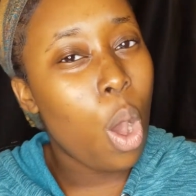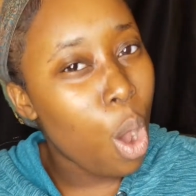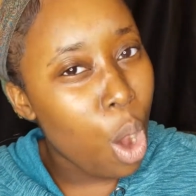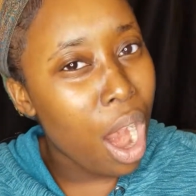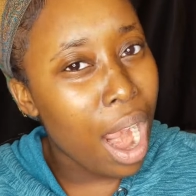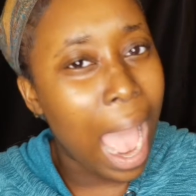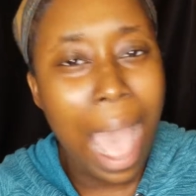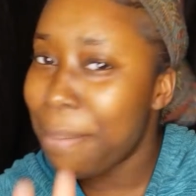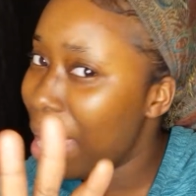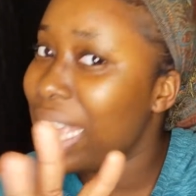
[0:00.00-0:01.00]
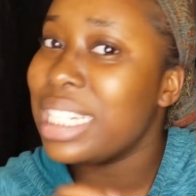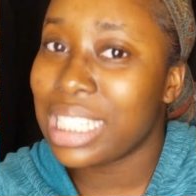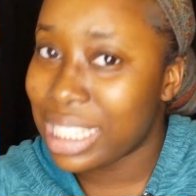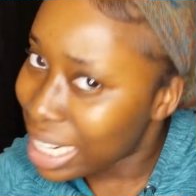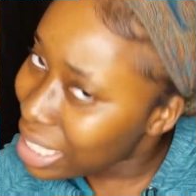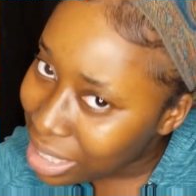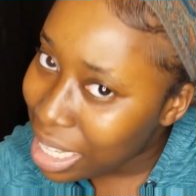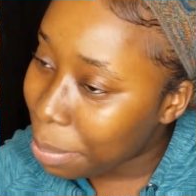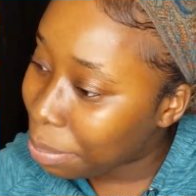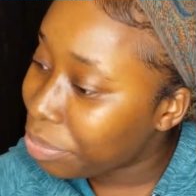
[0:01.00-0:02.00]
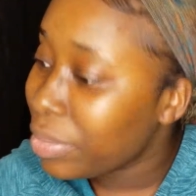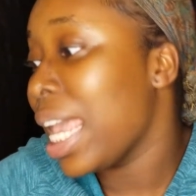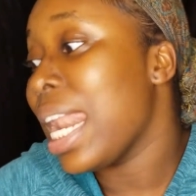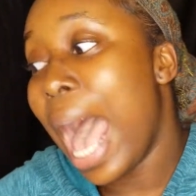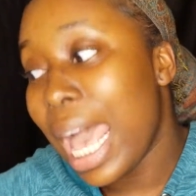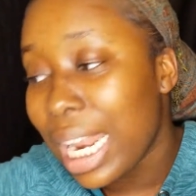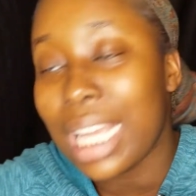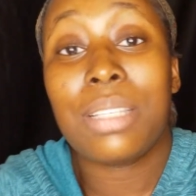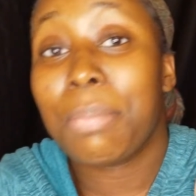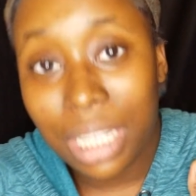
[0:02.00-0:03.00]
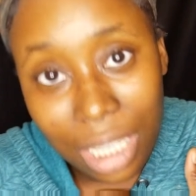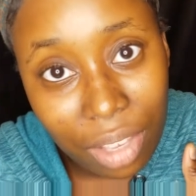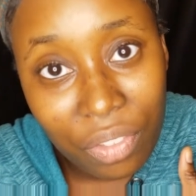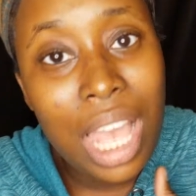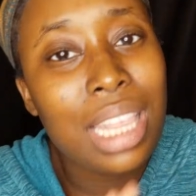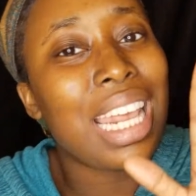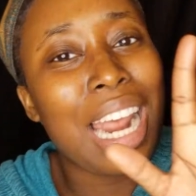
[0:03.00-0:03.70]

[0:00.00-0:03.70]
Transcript: or I may have just did something. And I'd like to believe that